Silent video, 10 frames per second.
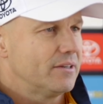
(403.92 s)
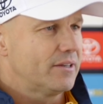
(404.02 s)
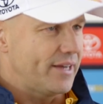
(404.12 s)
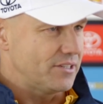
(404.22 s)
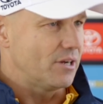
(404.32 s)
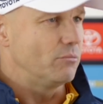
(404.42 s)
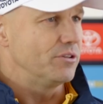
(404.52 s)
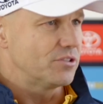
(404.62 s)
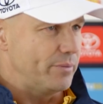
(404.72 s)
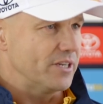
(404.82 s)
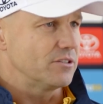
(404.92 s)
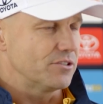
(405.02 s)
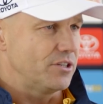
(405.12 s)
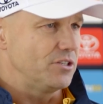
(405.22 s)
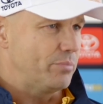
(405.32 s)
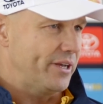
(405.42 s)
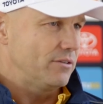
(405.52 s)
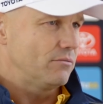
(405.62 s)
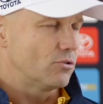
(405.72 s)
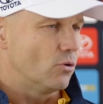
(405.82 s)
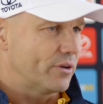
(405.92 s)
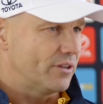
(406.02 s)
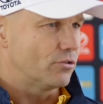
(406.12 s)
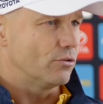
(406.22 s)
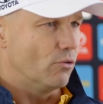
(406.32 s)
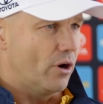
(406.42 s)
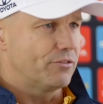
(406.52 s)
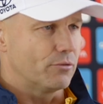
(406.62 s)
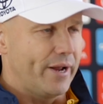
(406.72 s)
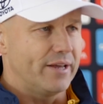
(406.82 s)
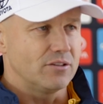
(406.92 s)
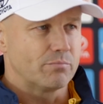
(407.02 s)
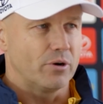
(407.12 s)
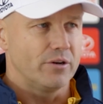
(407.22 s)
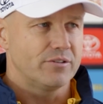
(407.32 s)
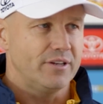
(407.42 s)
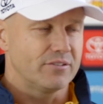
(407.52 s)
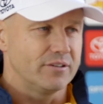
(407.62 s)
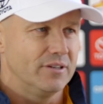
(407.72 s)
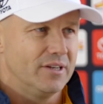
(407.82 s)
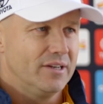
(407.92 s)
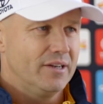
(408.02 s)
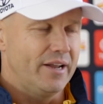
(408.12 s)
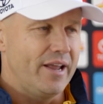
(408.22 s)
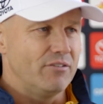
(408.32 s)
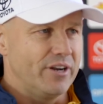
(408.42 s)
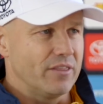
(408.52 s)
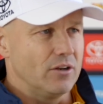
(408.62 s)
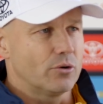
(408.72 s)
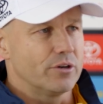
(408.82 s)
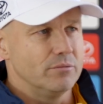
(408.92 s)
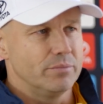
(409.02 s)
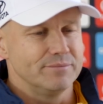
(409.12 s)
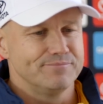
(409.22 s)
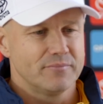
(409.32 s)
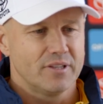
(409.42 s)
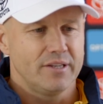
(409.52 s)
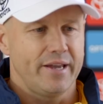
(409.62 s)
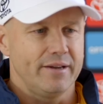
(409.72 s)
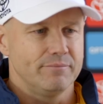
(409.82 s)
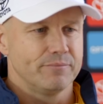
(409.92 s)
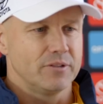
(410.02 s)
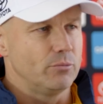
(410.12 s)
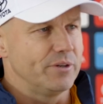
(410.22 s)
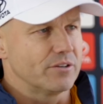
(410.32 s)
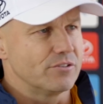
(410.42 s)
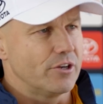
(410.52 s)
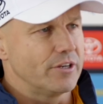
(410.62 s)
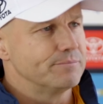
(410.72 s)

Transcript: catch up with a specialist that he's been talking to right throughout this process and have another look at it. But yeah, a little bit concerned.